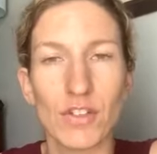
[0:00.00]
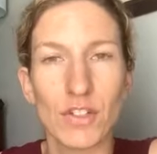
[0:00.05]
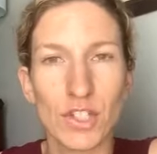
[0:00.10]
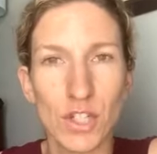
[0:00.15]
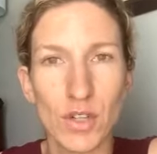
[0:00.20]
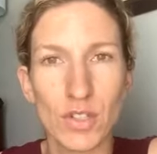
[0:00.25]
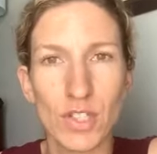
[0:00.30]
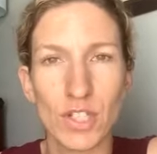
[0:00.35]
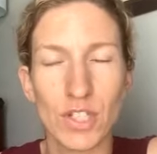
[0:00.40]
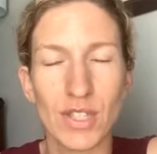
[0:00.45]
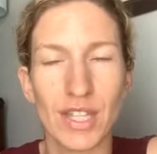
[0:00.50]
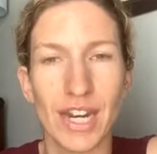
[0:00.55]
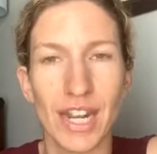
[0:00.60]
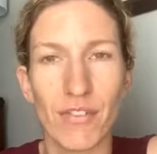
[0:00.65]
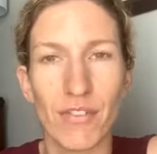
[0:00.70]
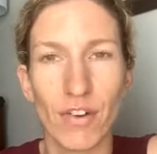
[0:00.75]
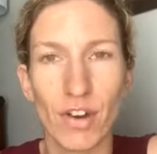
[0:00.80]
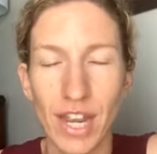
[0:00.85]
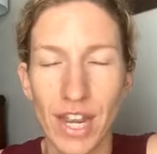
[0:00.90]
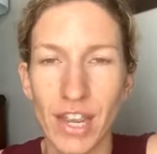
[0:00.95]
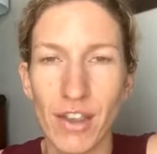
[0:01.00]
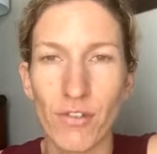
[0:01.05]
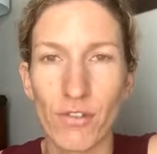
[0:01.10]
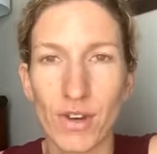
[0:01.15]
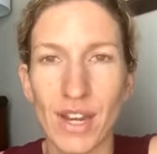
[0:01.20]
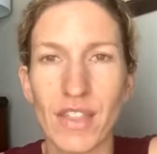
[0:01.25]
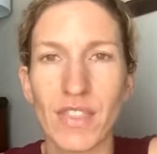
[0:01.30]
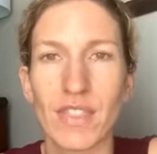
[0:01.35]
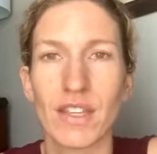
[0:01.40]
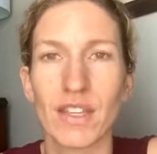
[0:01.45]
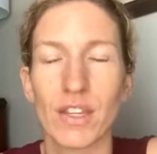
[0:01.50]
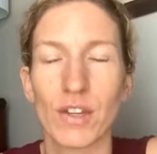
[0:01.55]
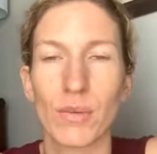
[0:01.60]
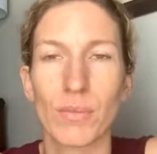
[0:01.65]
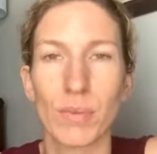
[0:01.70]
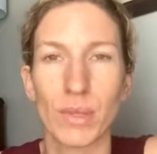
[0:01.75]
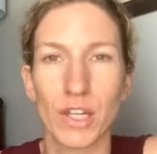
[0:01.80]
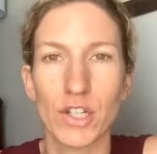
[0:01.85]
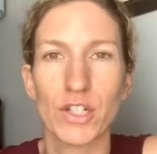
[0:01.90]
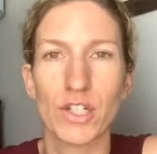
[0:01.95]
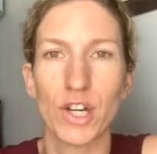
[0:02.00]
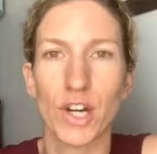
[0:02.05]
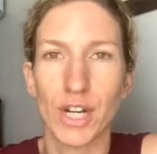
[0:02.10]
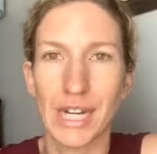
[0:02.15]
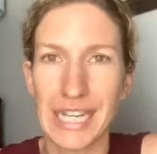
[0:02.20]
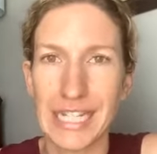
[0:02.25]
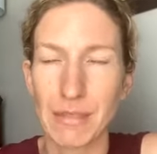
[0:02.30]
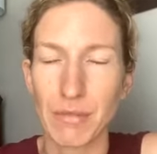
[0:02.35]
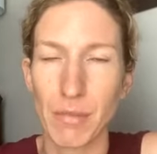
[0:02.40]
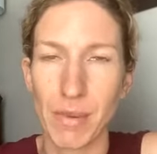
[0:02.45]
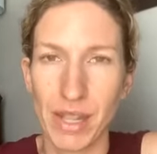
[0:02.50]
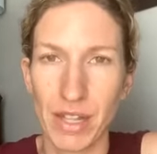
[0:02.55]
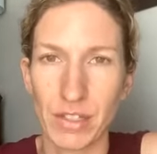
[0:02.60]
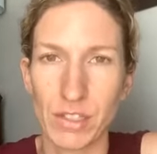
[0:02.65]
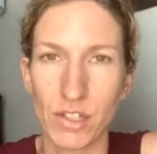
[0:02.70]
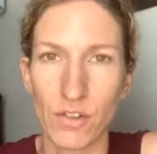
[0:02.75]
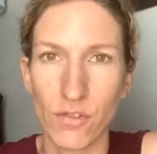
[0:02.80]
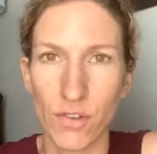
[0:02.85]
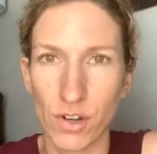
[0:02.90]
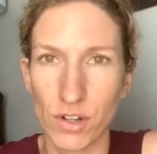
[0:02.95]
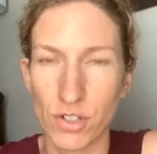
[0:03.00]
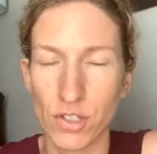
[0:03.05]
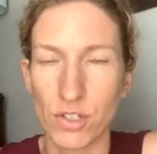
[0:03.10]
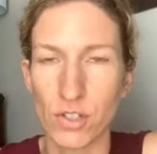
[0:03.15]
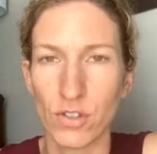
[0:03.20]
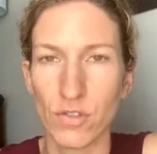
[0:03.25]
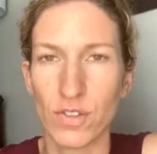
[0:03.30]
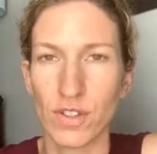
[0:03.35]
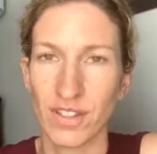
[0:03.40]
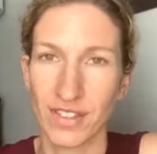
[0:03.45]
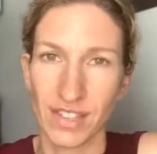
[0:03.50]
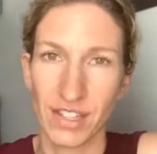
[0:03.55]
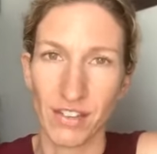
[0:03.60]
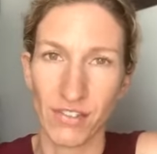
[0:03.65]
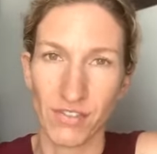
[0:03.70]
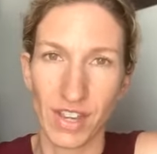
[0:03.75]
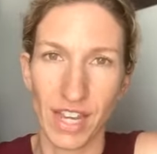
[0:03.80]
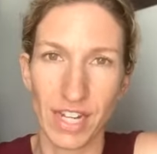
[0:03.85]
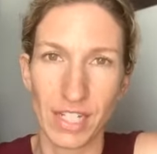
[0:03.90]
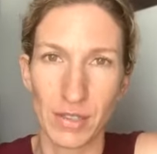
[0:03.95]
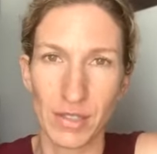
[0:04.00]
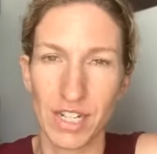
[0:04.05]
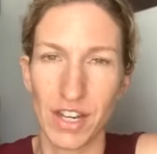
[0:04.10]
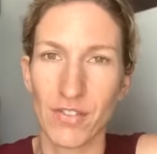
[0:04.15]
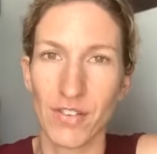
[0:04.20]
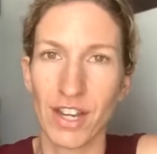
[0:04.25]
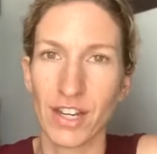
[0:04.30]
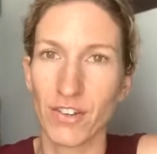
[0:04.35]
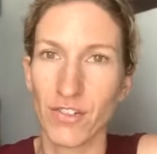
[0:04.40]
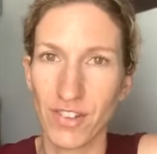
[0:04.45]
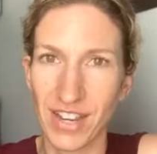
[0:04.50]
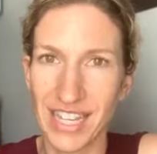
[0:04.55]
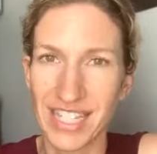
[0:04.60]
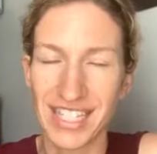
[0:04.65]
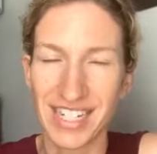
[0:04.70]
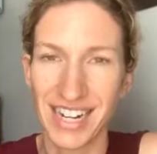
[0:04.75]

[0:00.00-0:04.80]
choose to do that i've i have read that your blood sugar needs to be balanced first to feel the effects fascinating